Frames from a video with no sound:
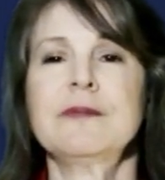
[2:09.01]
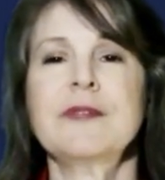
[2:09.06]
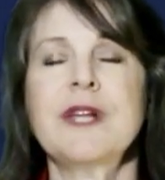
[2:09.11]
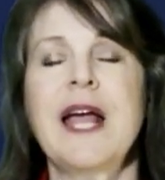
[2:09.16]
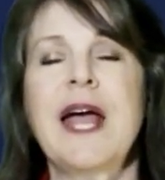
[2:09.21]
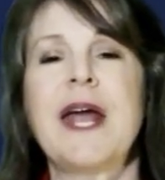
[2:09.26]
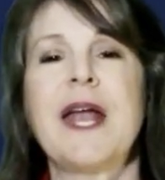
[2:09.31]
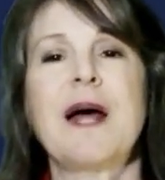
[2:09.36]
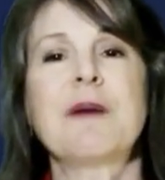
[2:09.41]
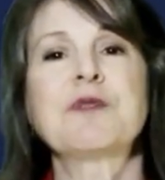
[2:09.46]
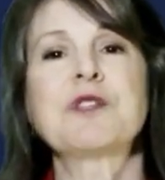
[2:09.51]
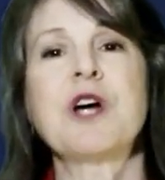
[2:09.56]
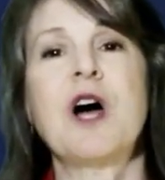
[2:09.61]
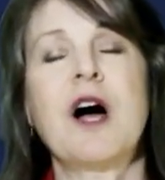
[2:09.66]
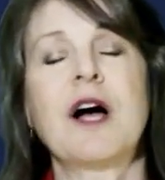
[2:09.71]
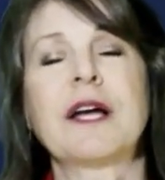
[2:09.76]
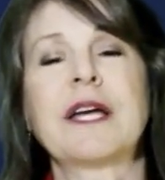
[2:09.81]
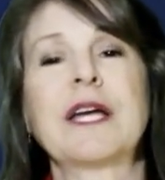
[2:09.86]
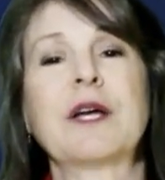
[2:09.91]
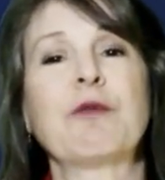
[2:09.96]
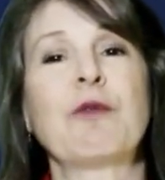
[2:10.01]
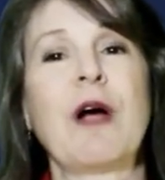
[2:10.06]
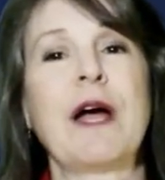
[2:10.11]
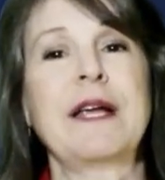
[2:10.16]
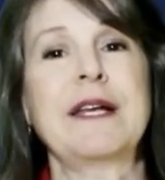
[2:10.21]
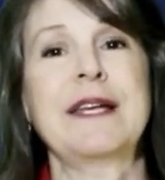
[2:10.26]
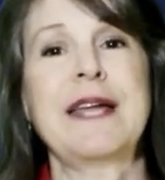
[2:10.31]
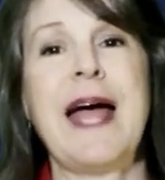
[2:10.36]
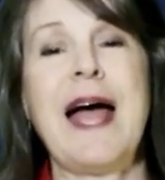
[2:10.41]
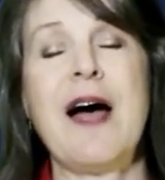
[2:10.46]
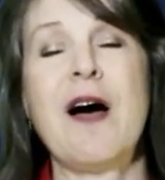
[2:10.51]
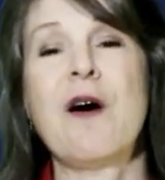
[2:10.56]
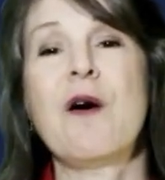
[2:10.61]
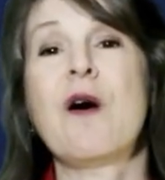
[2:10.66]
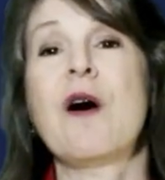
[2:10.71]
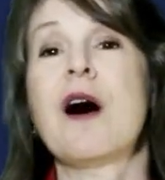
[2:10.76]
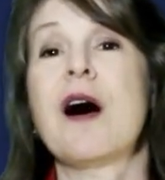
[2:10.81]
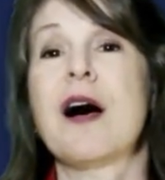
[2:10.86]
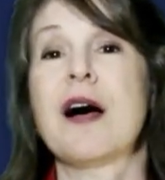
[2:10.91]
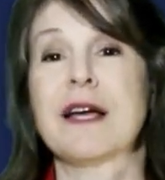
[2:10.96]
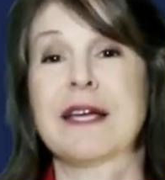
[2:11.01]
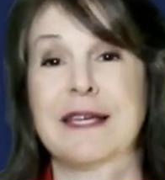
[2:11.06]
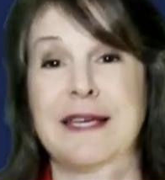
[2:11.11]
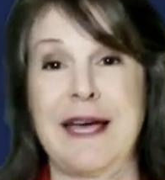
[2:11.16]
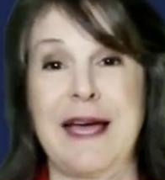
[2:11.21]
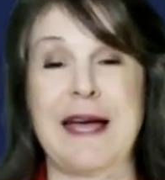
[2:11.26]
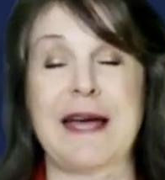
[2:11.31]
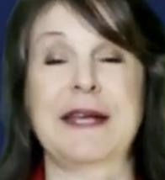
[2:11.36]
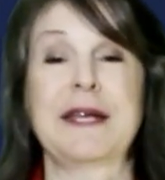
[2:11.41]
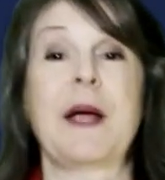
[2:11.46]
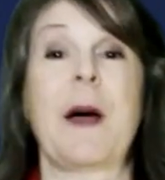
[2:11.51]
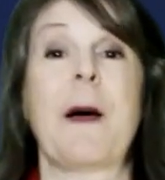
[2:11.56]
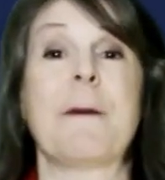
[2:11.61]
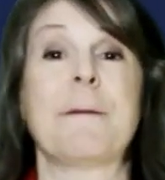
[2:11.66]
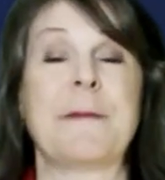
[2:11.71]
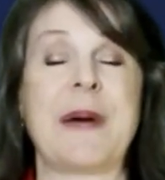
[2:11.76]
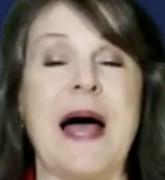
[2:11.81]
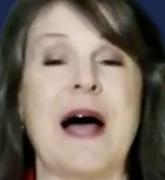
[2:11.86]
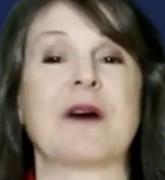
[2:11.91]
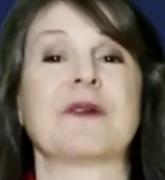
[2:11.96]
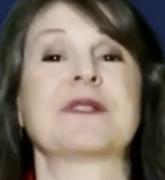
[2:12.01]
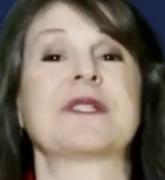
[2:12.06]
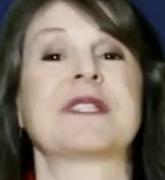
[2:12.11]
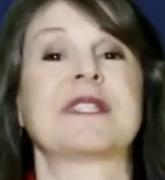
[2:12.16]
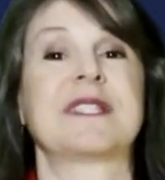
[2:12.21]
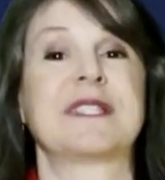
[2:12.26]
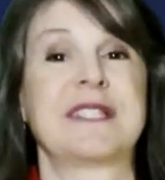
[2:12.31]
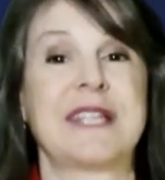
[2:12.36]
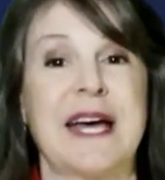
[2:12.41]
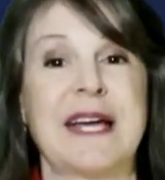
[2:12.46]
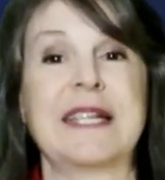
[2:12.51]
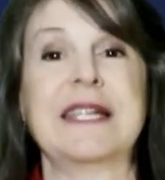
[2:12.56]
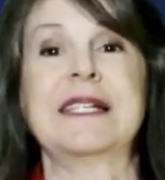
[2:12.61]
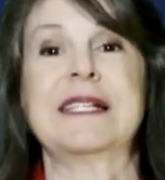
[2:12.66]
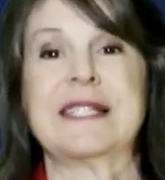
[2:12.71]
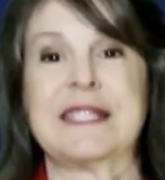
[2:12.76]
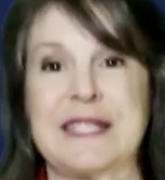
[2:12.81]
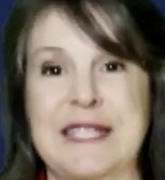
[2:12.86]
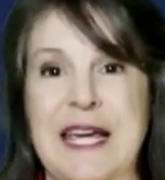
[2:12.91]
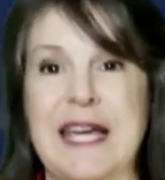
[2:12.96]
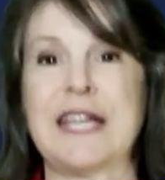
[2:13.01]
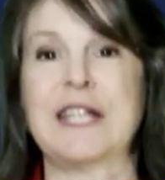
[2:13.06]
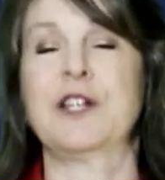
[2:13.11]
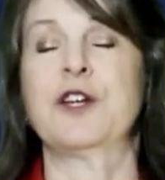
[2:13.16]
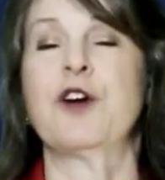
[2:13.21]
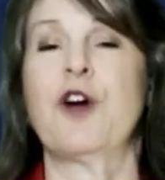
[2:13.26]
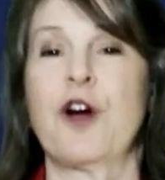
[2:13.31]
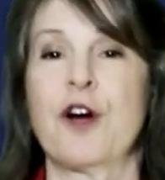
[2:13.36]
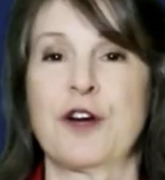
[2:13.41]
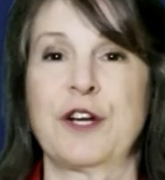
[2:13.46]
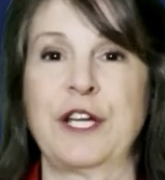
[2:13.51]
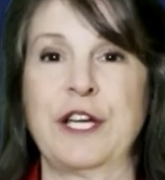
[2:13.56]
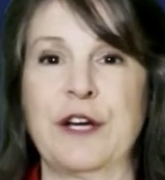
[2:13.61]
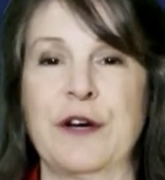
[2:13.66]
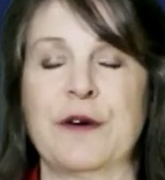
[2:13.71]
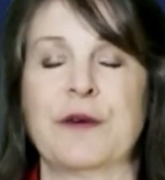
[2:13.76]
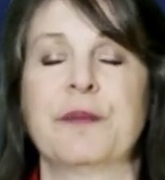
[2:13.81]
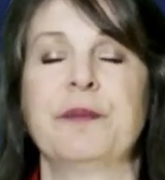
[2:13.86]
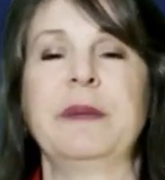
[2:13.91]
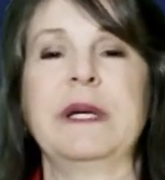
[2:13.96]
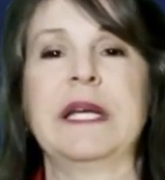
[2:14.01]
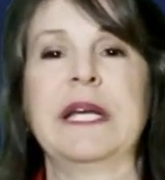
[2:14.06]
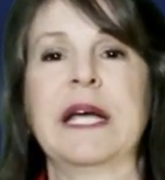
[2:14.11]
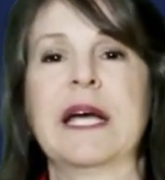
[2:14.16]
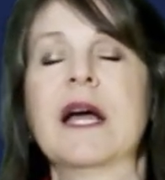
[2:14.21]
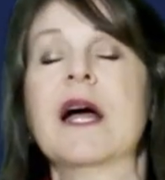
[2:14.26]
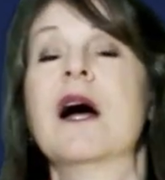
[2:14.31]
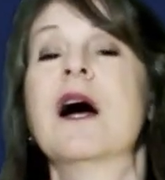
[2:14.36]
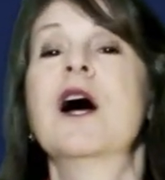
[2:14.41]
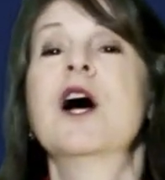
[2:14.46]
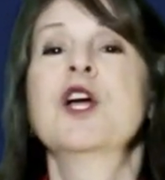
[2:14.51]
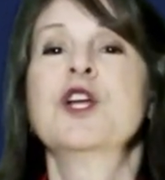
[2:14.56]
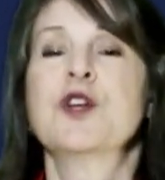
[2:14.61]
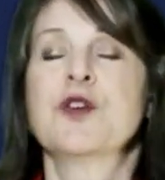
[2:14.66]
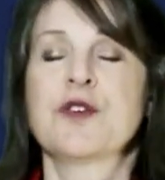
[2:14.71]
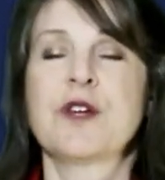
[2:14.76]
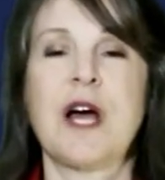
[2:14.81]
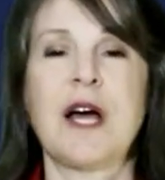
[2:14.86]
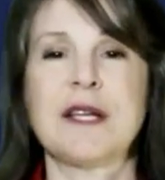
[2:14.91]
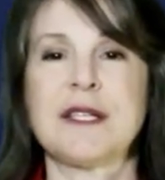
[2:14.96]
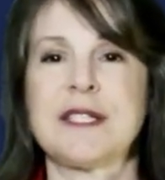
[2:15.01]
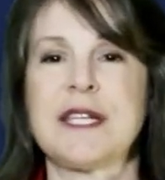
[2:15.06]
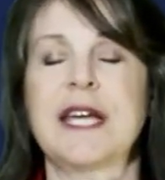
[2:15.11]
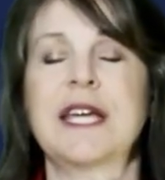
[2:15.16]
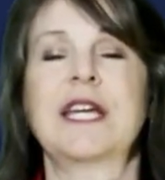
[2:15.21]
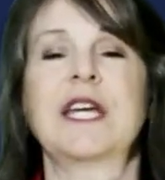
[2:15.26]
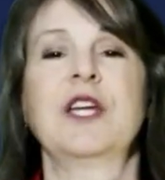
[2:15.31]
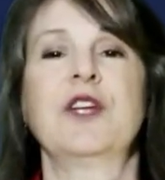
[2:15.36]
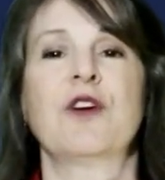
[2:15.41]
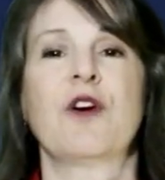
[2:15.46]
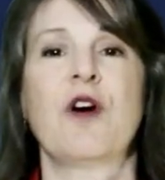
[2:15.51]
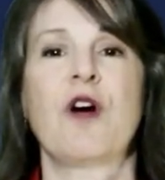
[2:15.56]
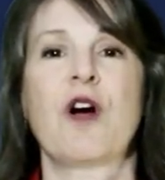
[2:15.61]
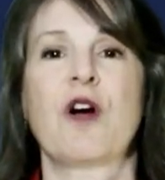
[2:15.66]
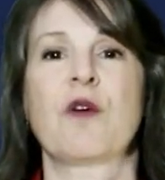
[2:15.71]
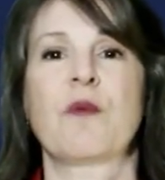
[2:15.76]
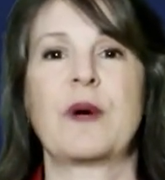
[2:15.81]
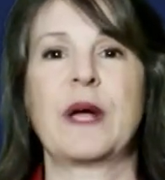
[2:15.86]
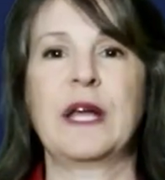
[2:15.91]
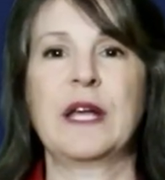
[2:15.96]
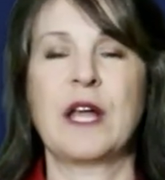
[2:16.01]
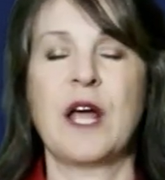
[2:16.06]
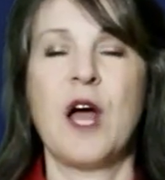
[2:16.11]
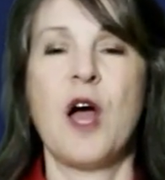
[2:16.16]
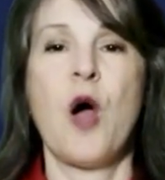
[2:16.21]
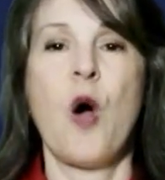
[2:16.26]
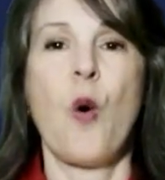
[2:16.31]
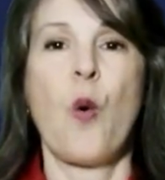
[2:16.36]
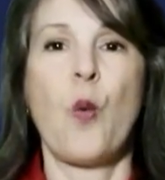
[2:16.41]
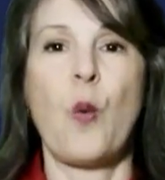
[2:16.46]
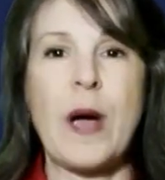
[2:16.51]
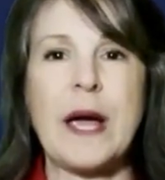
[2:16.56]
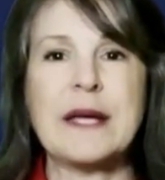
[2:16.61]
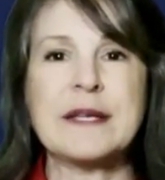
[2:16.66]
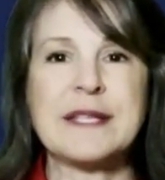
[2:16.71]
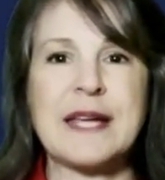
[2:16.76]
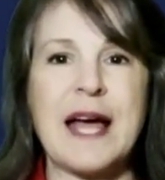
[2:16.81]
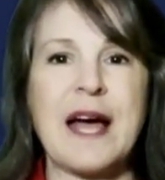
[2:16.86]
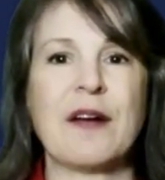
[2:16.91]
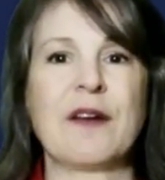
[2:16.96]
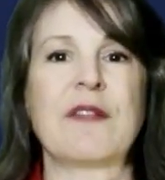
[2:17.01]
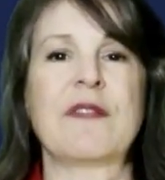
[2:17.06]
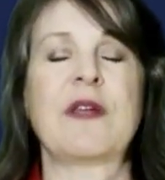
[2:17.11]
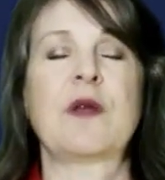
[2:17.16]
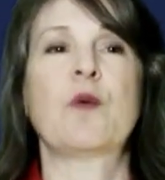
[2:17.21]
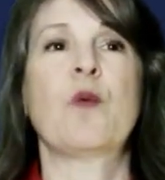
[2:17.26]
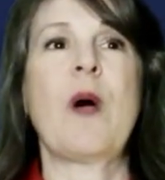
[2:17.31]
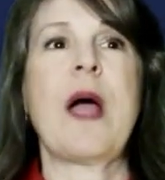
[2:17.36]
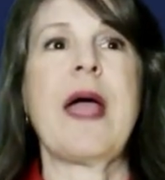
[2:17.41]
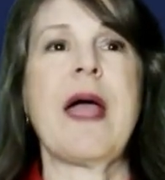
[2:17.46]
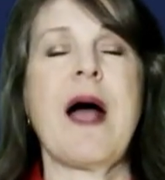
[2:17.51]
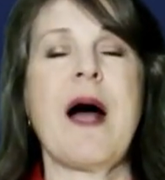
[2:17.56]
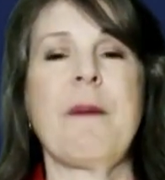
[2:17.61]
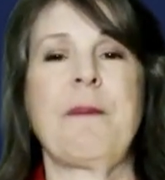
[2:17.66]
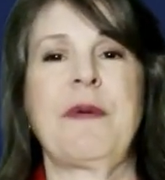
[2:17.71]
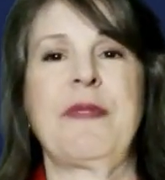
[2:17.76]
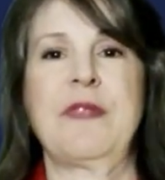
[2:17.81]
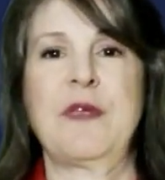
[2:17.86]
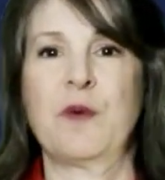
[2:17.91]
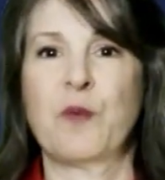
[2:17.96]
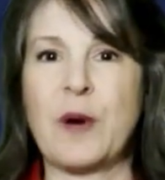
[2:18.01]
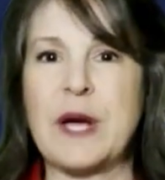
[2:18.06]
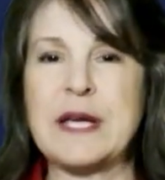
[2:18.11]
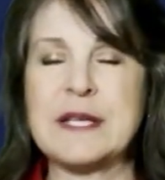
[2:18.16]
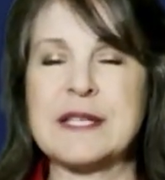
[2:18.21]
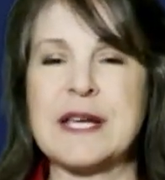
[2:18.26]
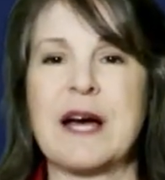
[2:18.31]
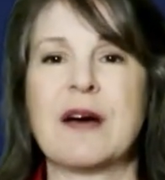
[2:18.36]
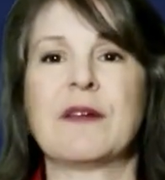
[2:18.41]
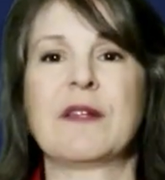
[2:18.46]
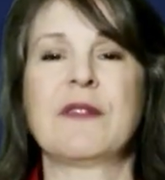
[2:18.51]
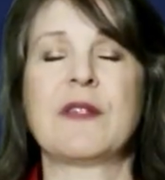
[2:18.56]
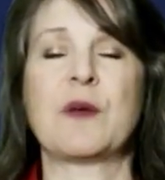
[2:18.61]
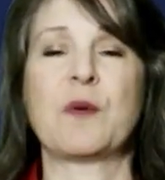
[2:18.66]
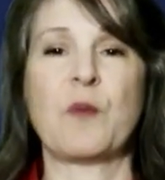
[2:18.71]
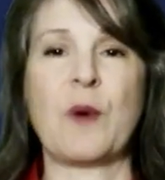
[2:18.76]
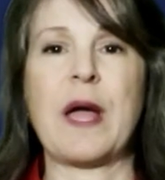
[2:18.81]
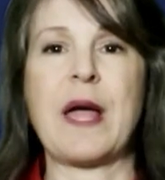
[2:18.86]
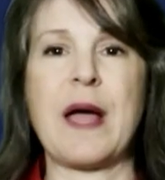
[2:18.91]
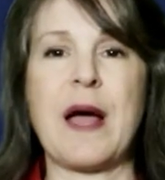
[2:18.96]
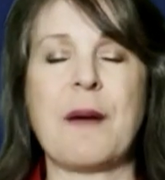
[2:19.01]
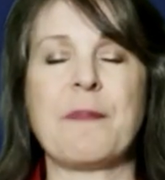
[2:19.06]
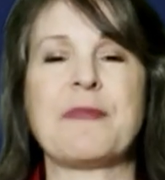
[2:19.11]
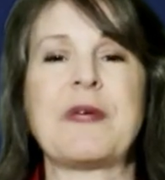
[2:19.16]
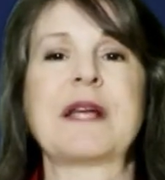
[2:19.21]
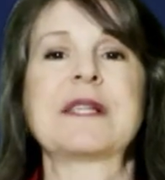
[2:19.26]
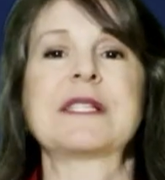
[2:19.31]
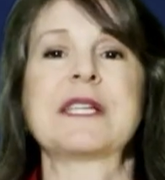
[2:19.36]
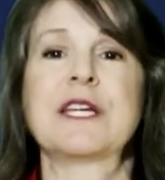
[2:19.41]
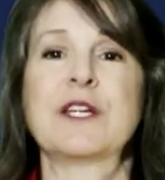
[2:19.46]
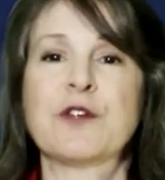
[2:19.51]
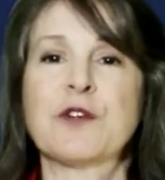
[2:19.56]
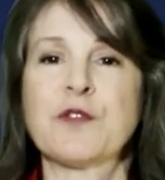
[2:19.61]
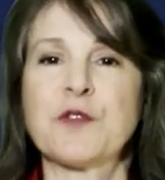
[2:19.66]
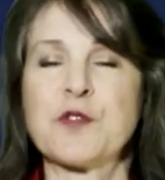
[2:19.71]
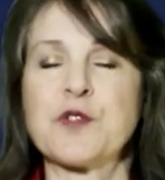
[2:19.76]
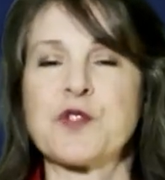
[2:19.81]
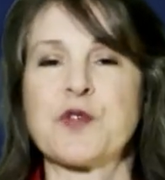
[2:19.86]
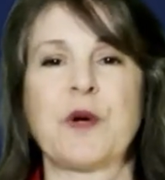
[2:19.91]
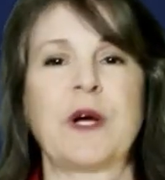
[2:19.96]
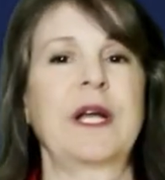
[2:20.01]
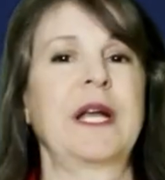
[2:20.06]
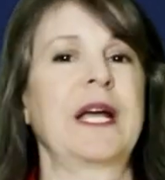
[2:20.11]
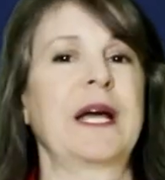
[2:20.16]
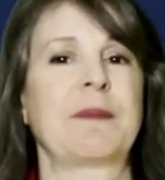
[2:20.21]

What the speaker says: And I'm talking right now, again, about steady state cardio, meaning you're not taking your heart rate way down and then way up and then way down and then way up. That's interval training.